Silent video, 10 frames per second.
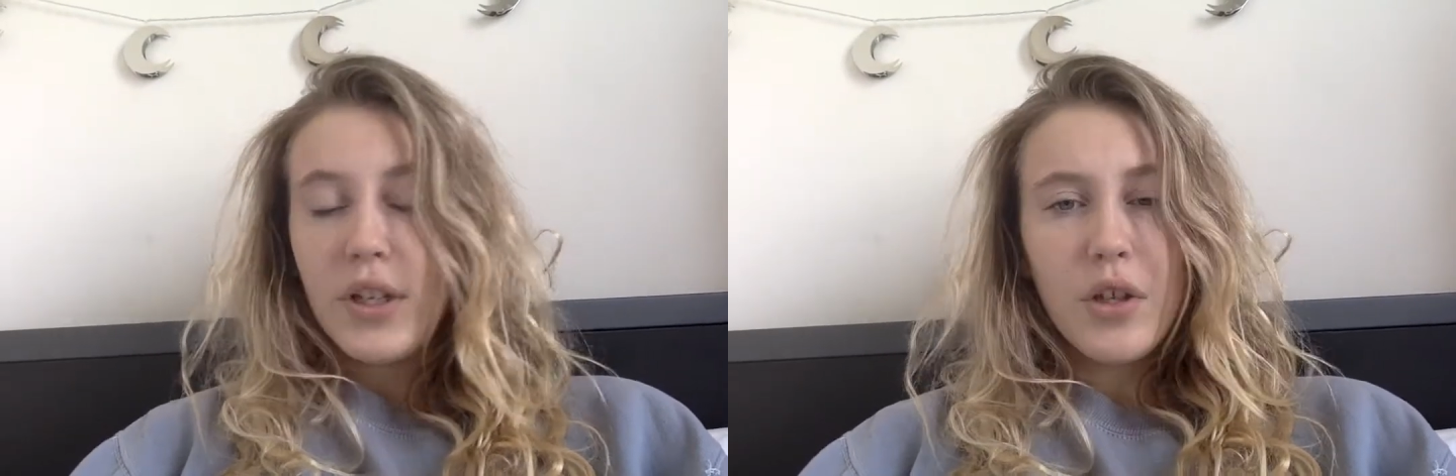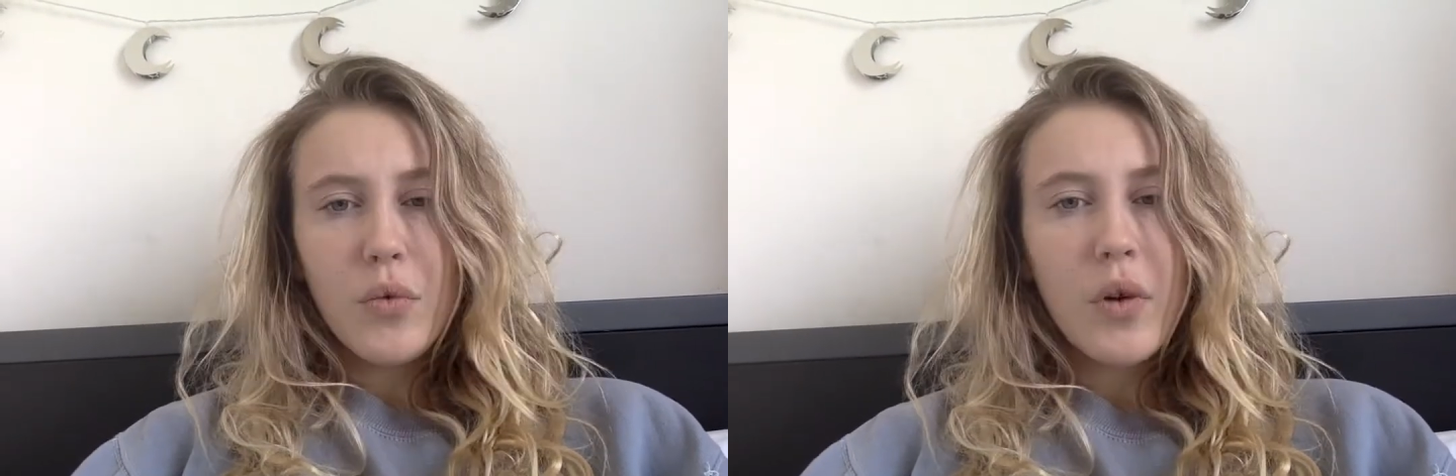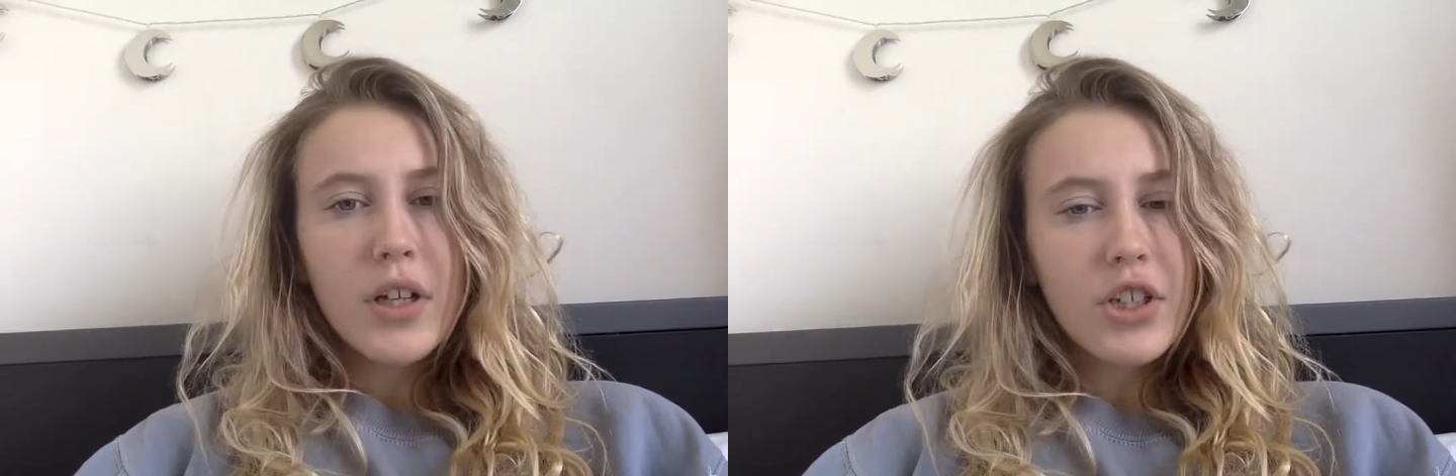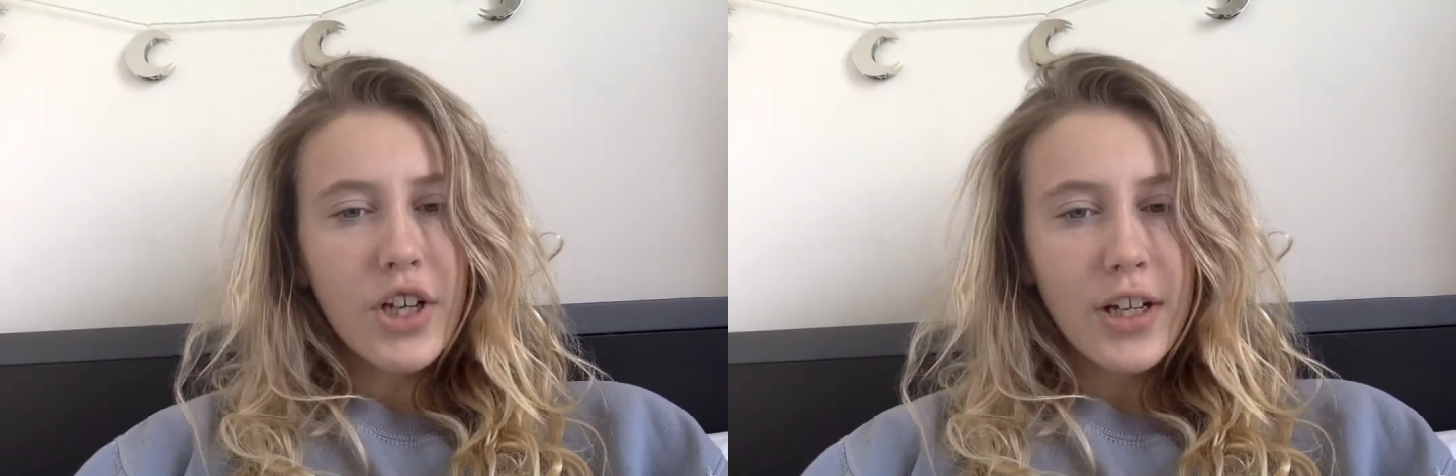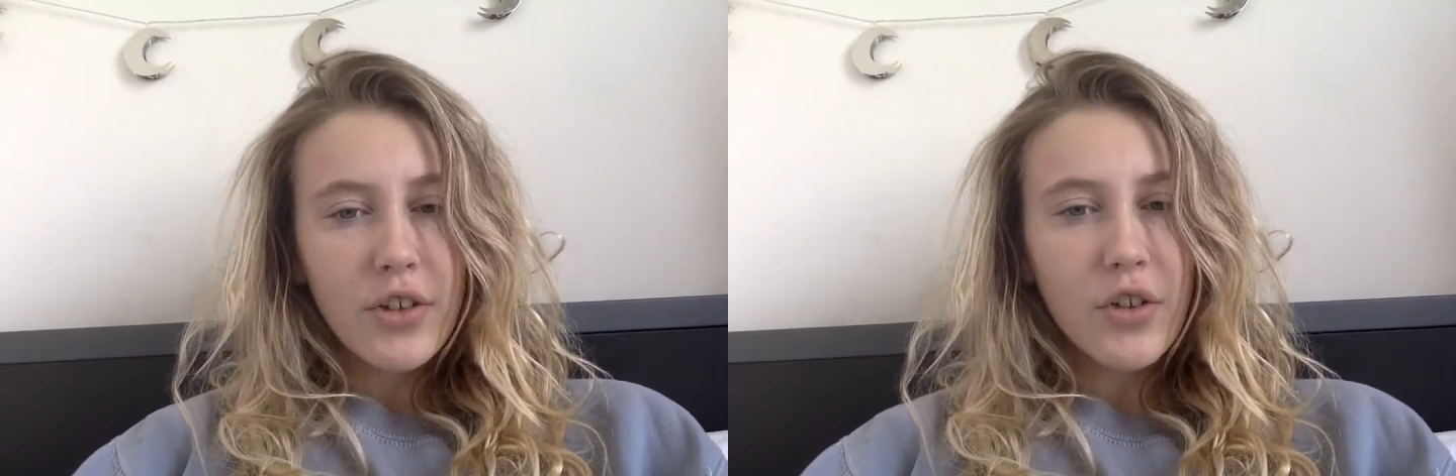you want to
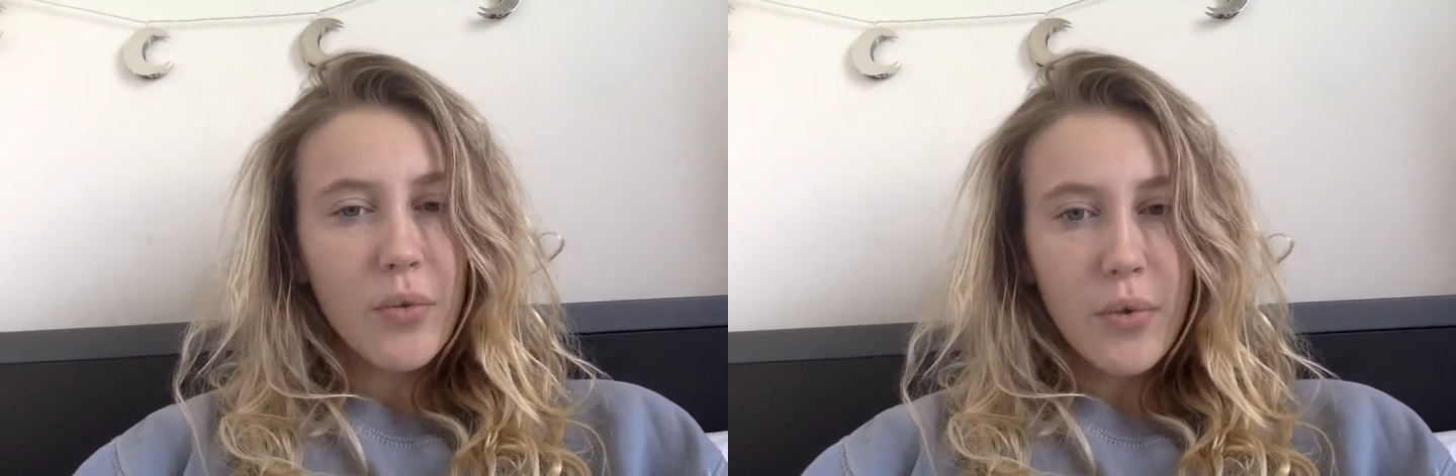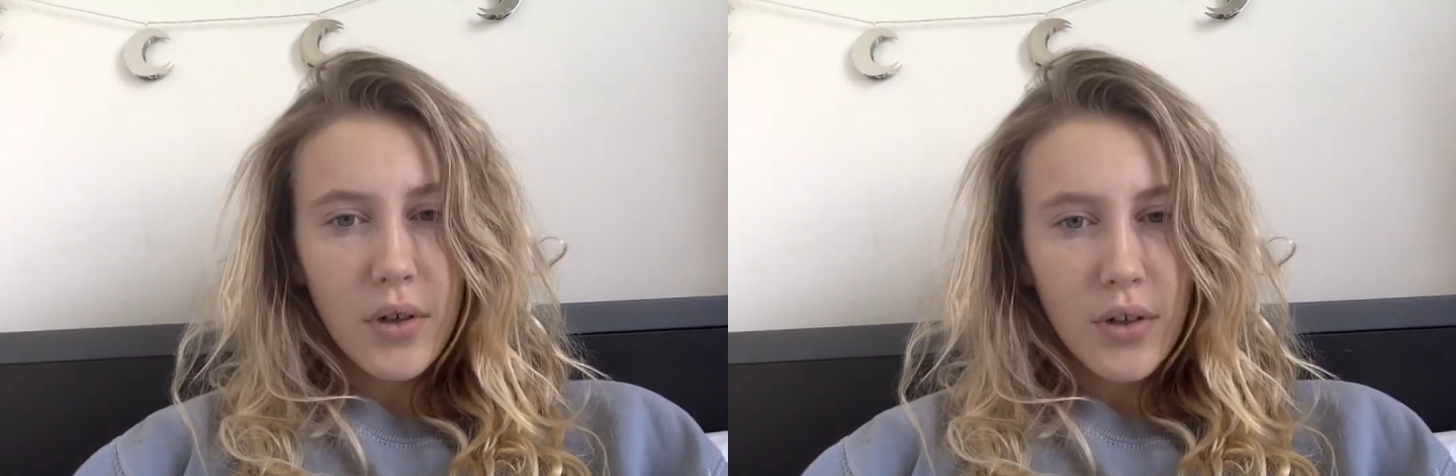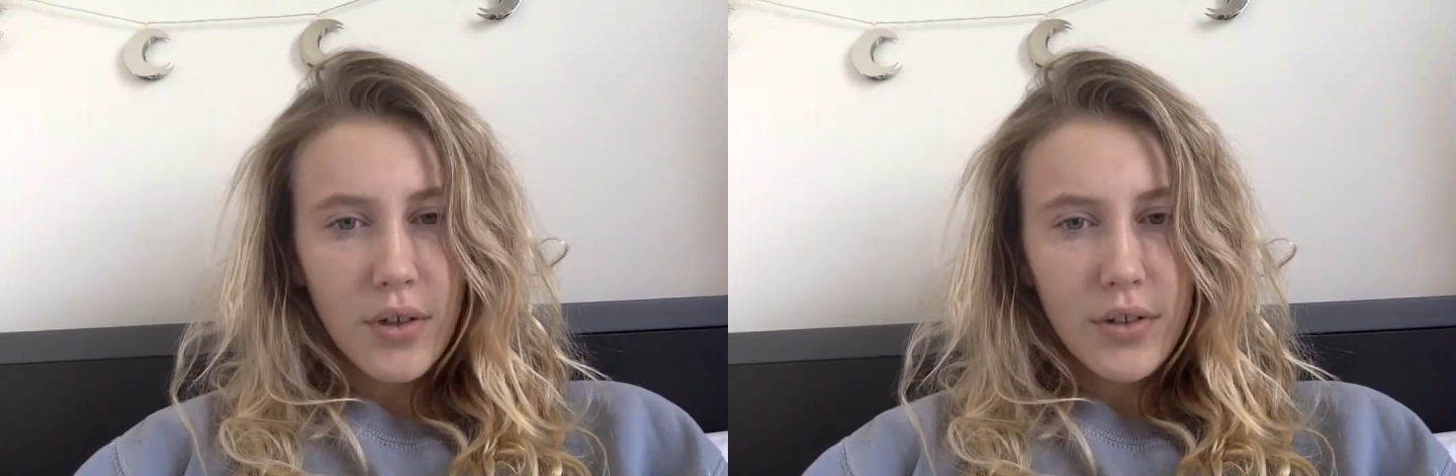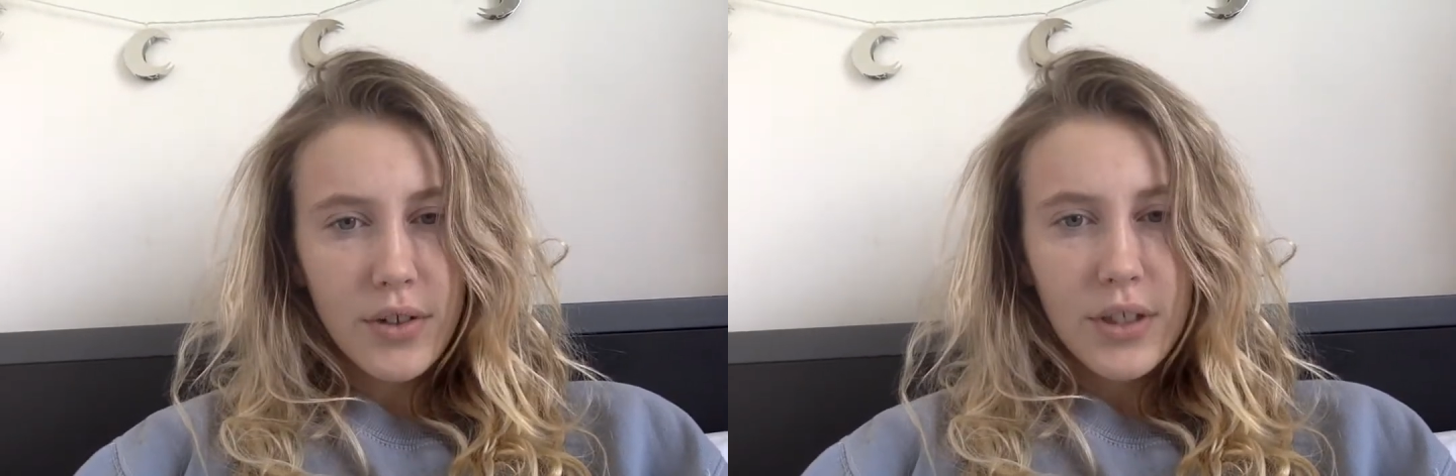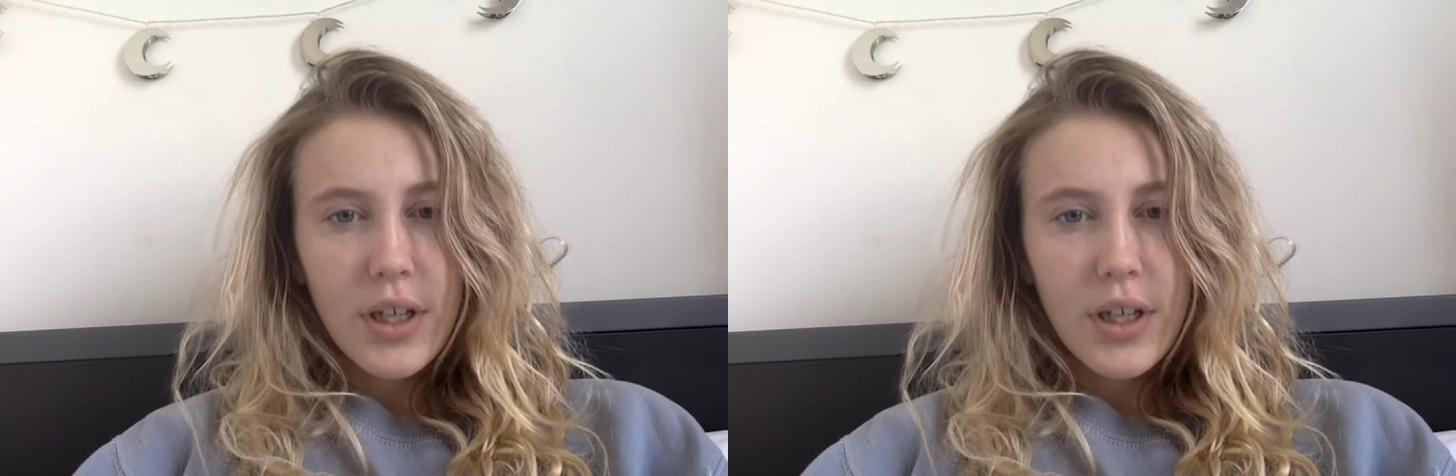change the world?